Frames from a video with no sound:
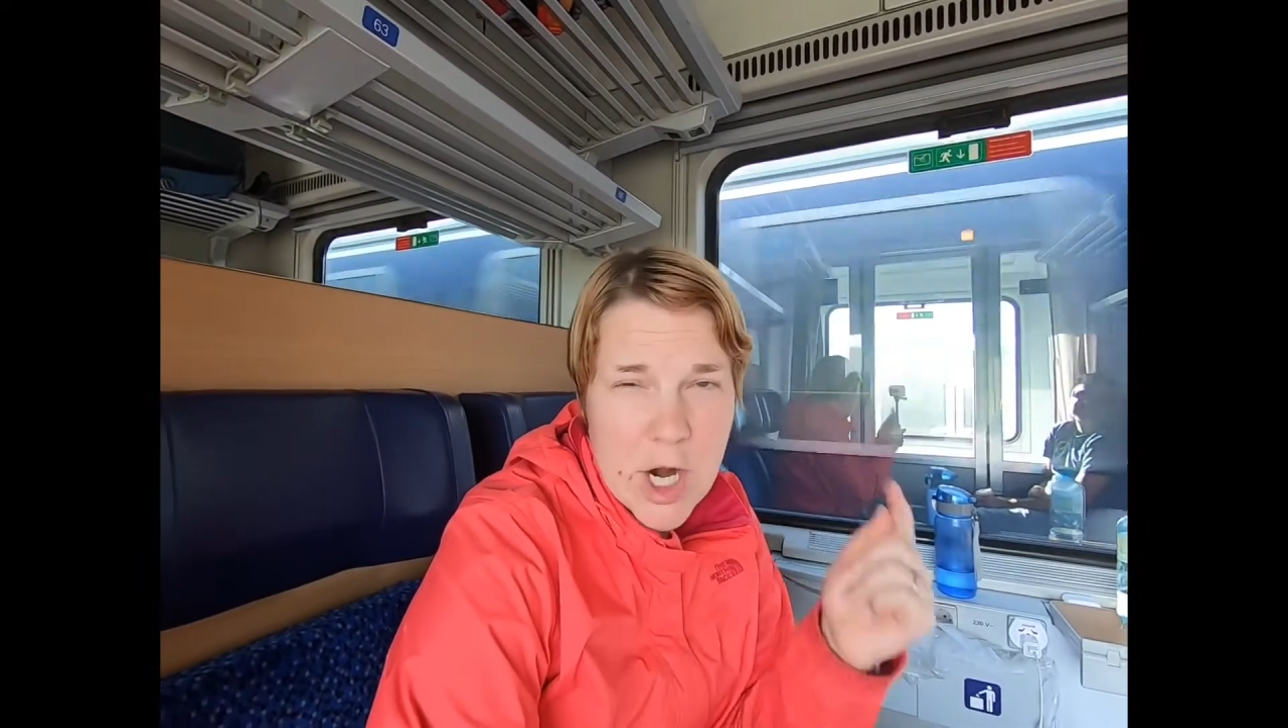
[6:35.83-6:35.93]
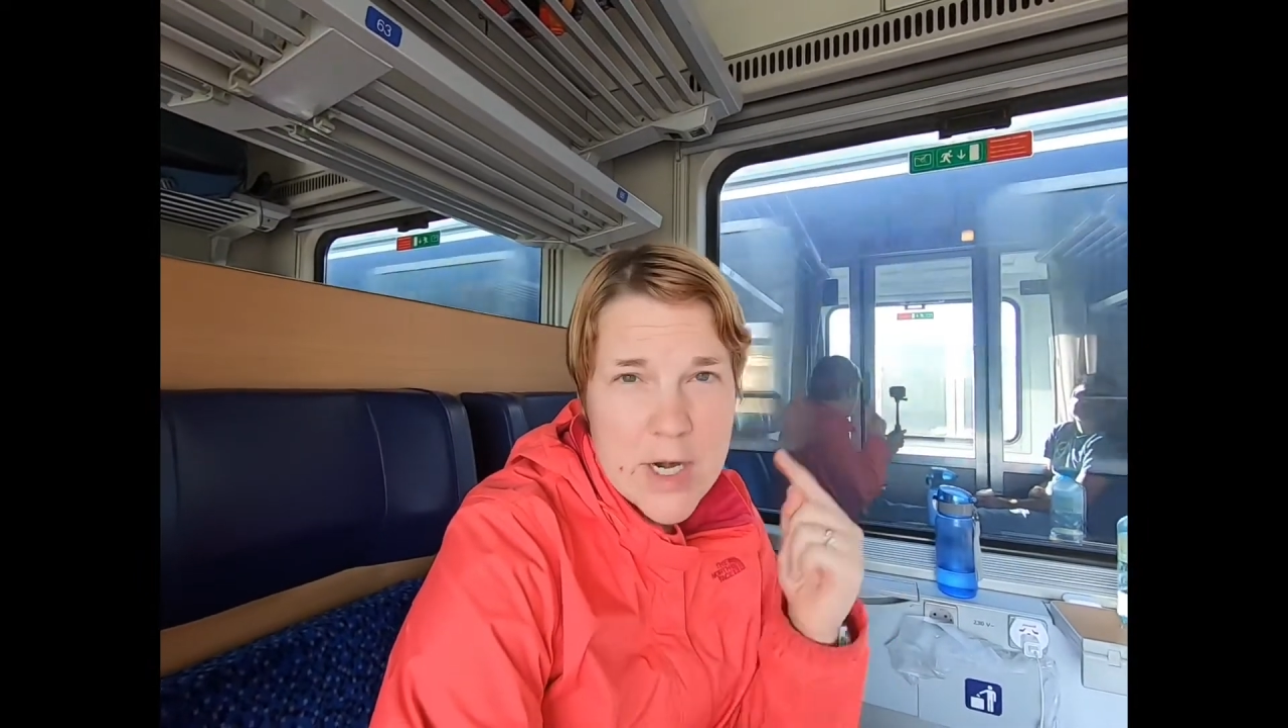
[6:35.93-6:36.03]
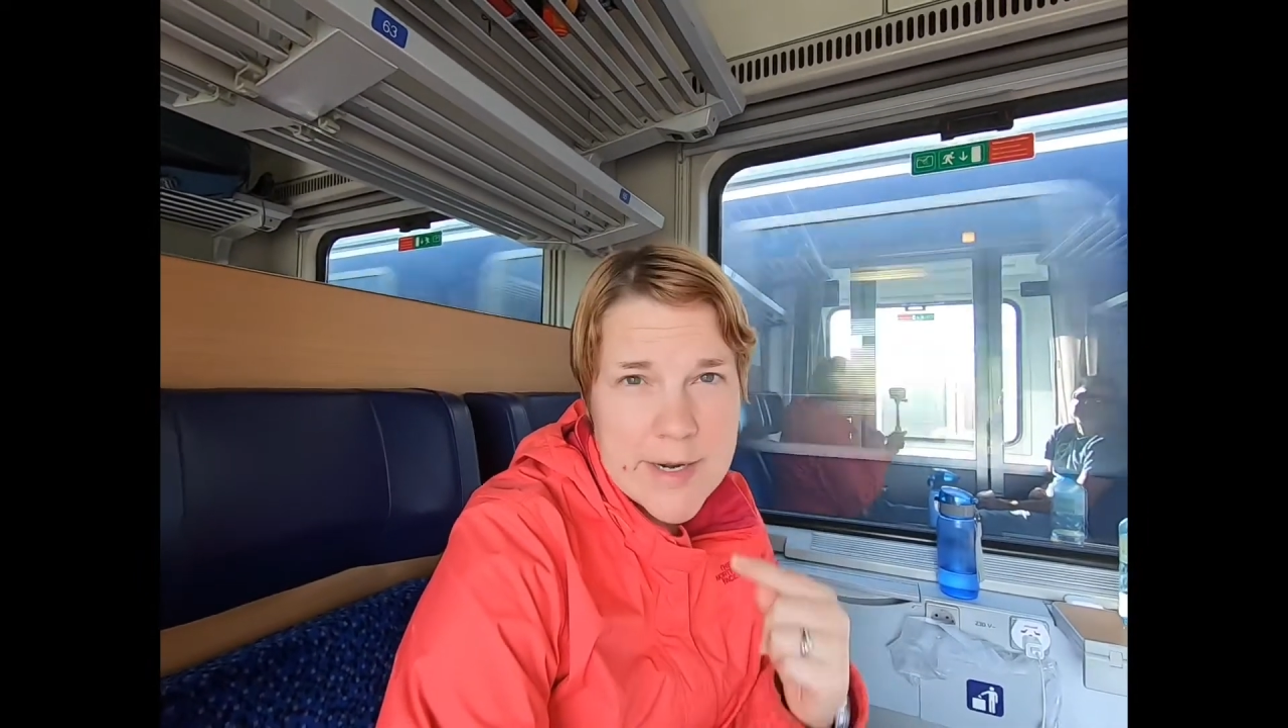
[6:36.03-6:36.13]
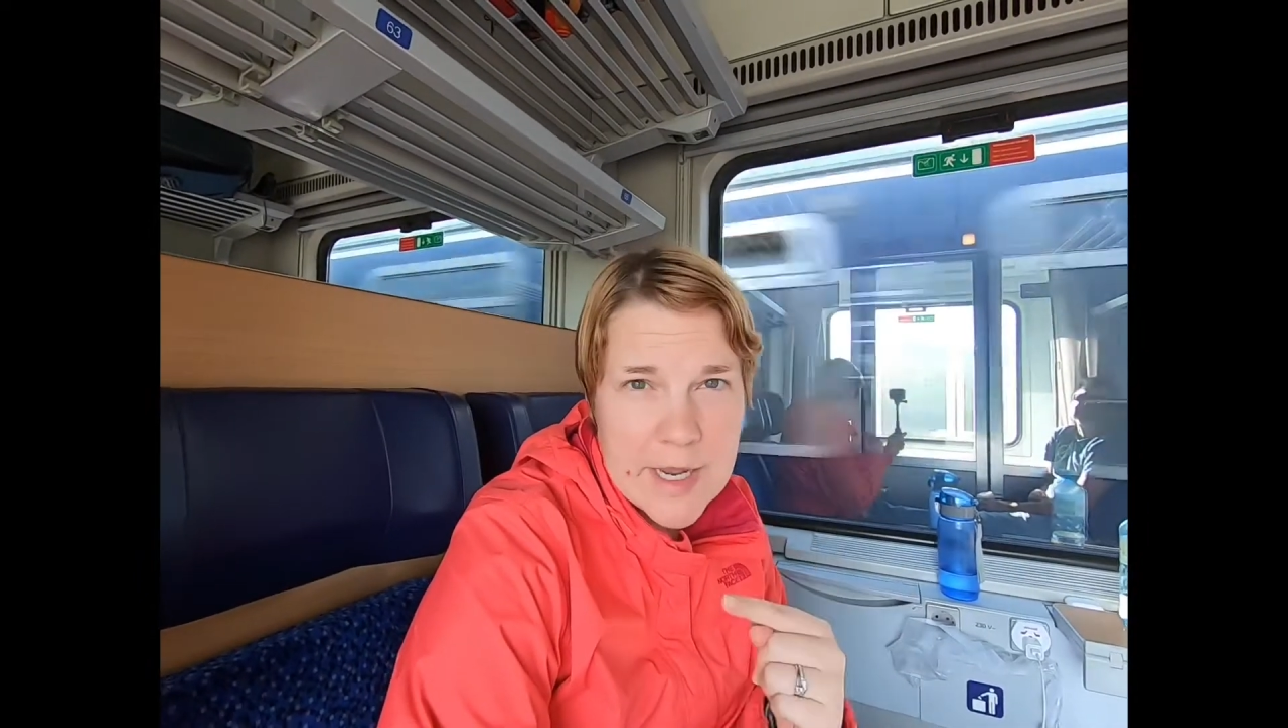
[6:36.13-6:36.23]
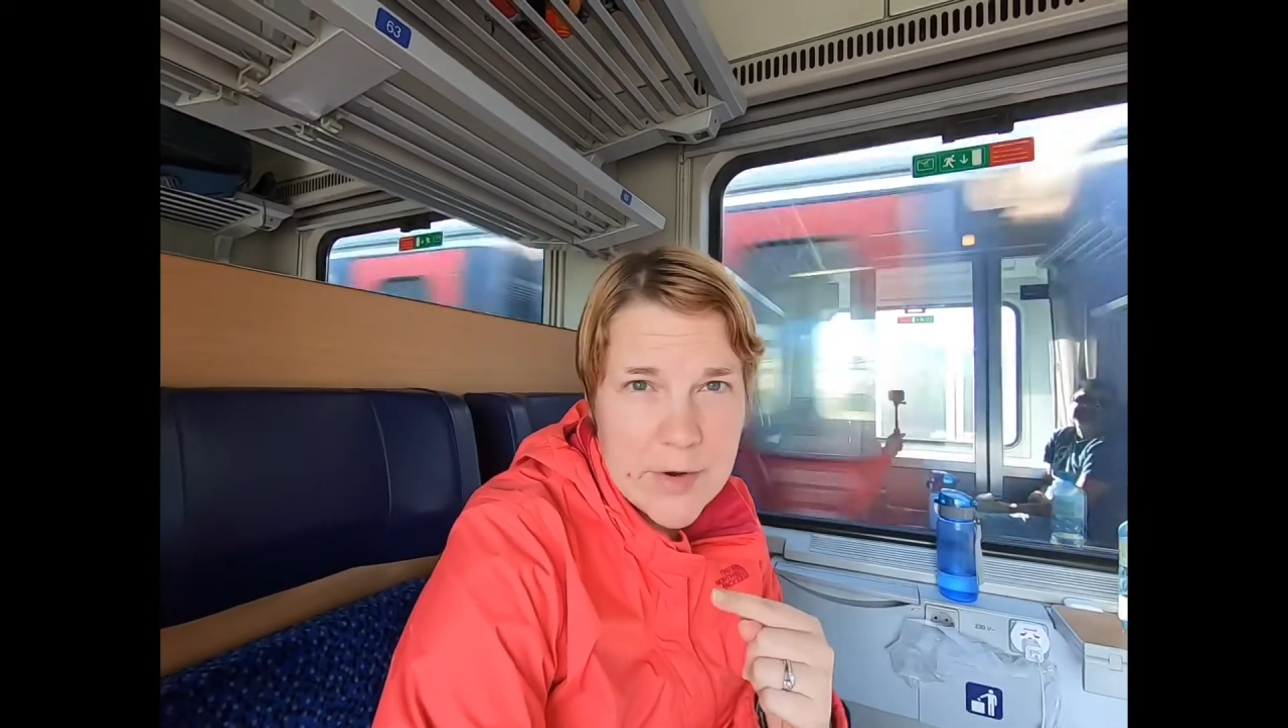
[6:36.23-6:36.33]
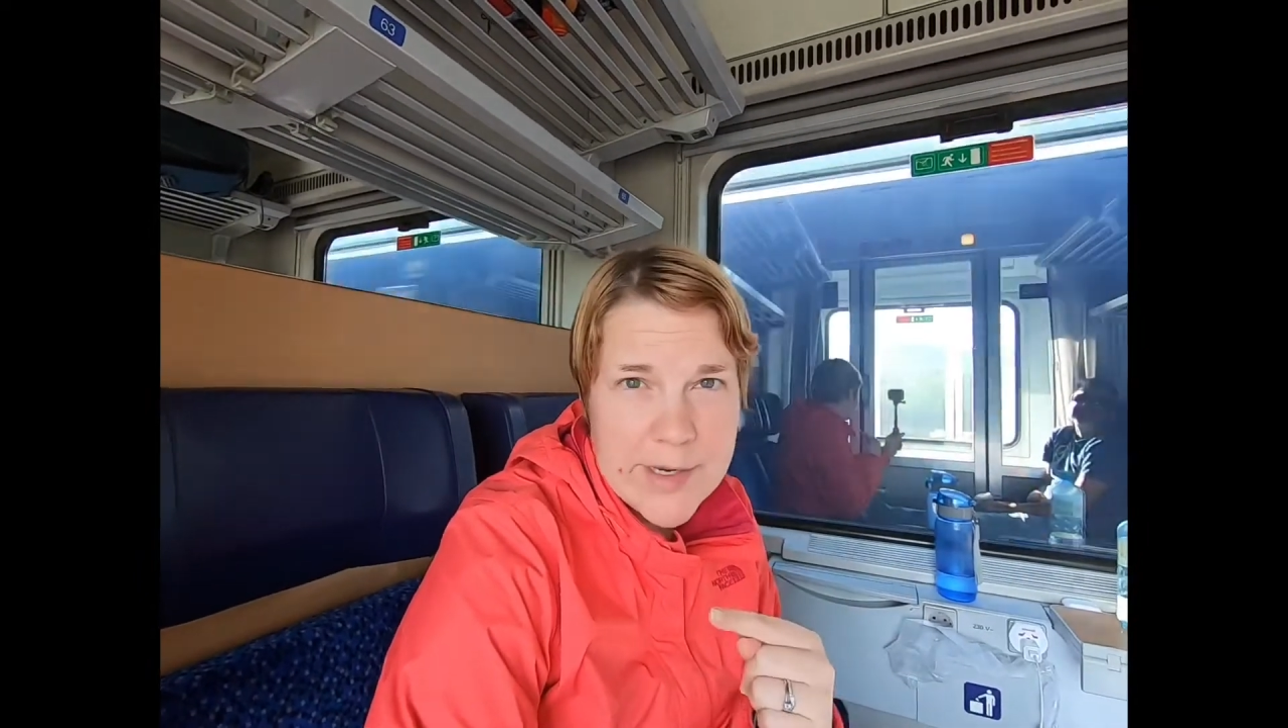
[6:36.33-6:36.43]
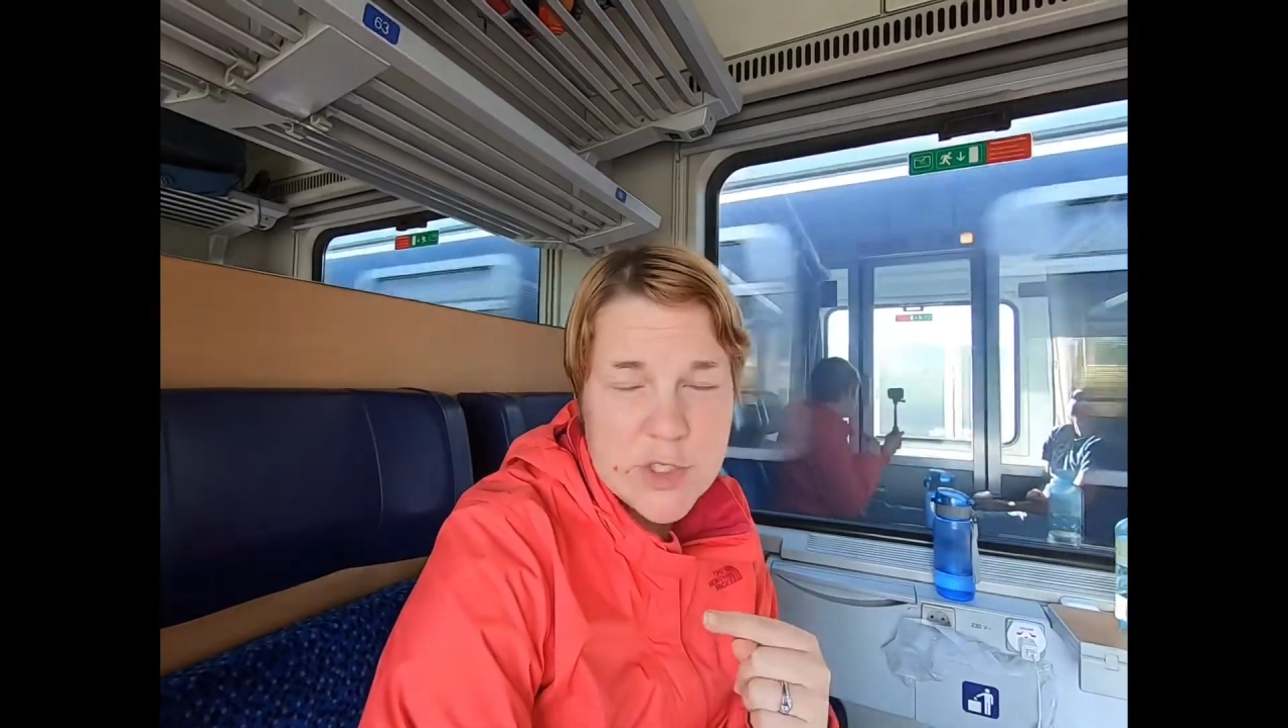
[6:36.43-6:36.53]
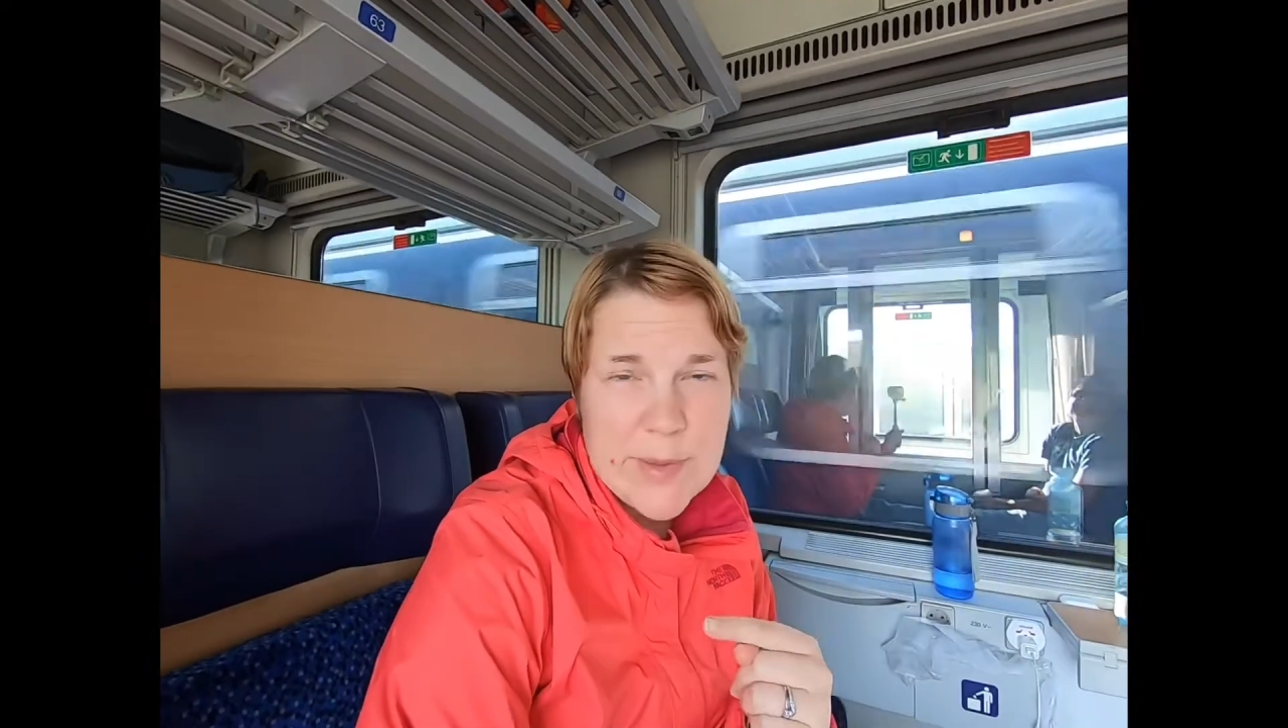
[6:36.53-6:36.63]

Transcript: our carriage,